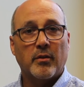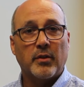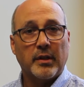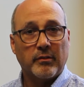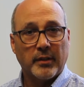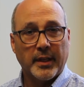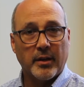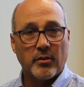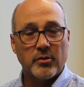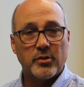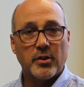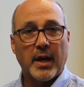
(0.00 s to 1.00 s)
these
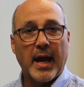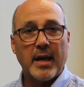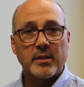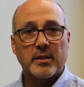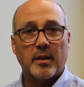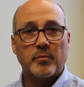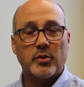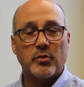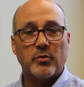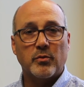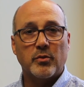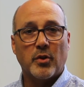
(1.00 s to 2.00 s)
leaders, to ask them to
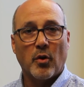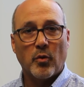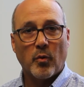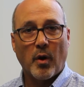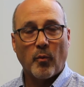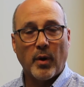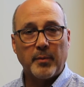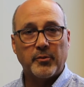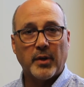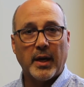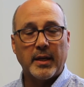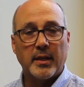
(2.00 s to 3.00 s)
go to our
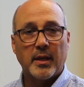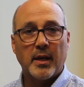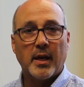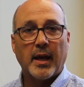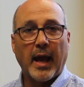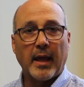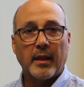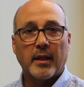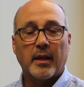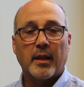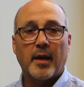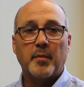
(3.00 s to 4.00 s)
website,
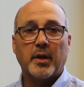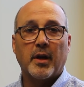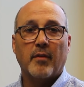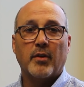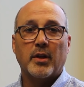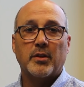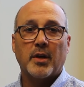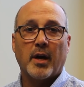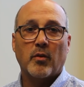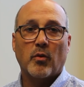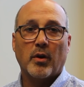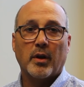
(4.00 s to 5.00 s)

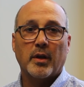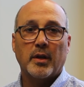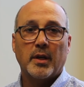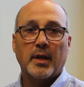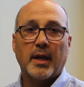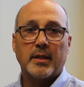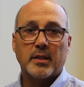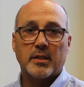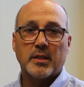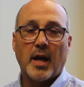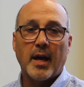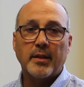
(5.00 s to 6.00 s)
CatholicClimateCovenant.org, and to
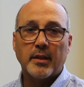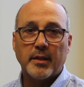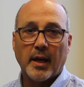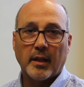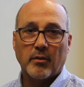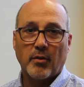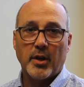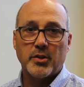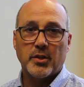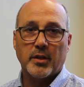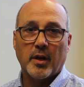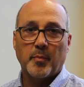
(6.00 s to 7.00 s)
sign the
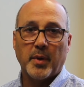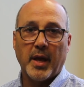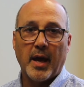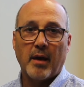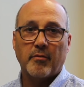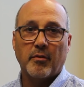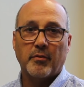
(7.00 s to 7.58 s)
declaration on behalf